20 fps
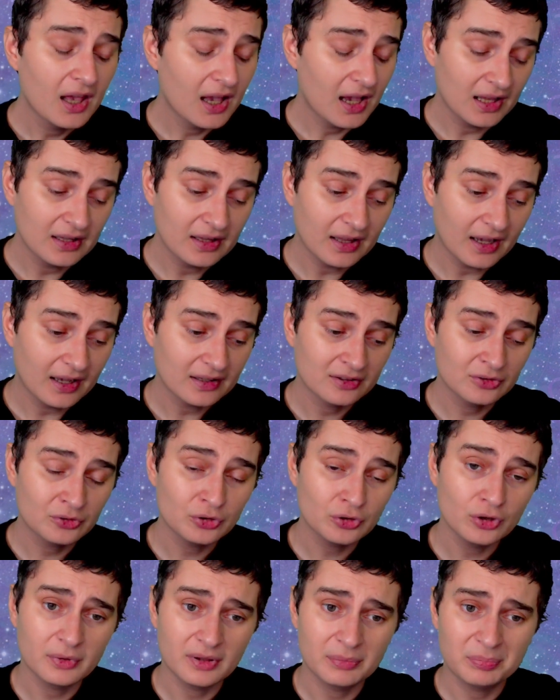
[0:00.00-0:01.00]
And that's
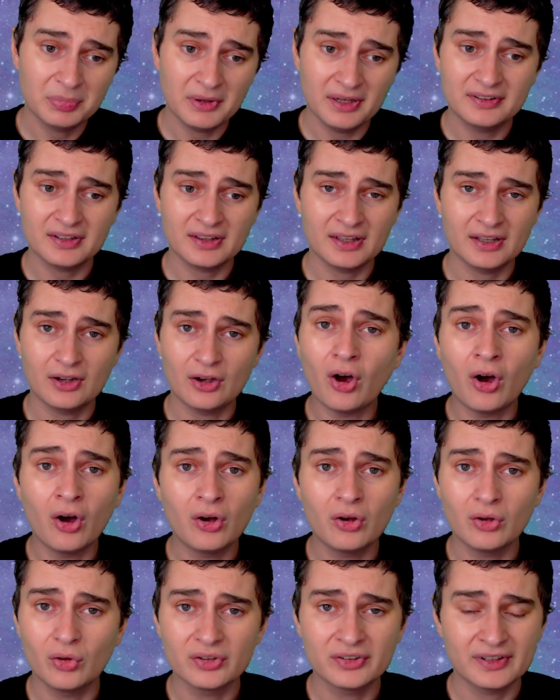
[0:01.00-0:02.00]
true with basically
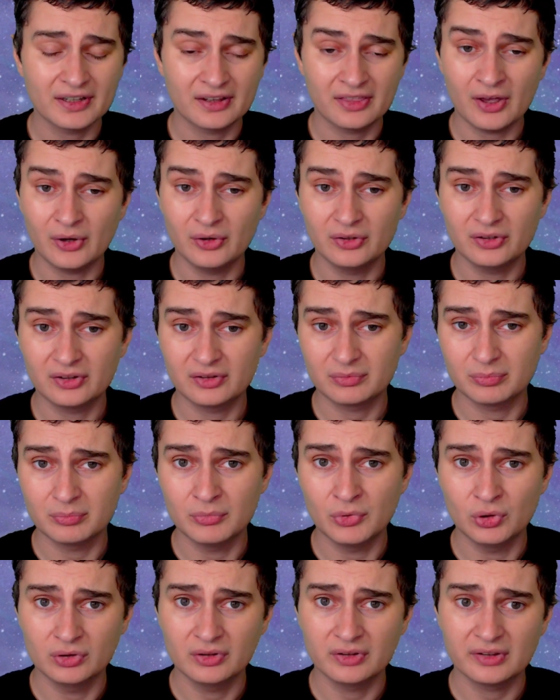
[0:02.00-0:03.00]
all sixth house
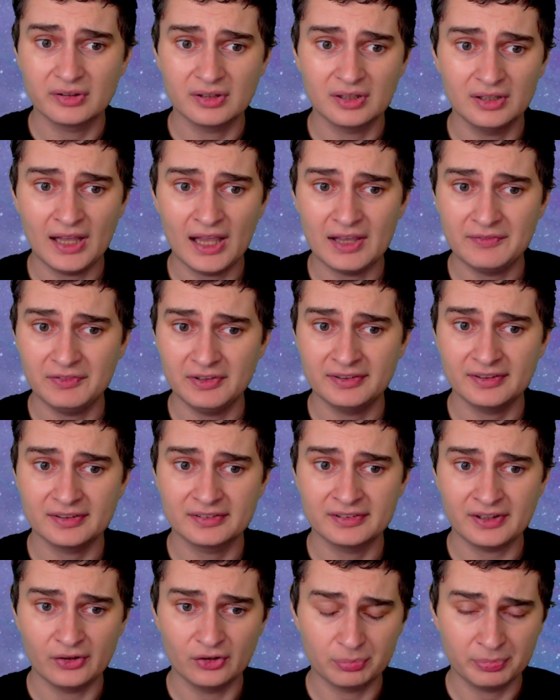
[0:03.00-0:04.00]
moons and heavy sixth
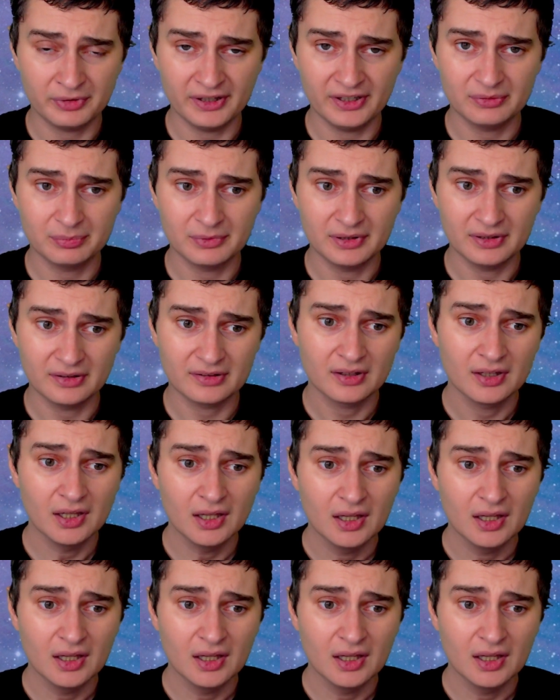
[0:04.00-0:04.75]
house placements.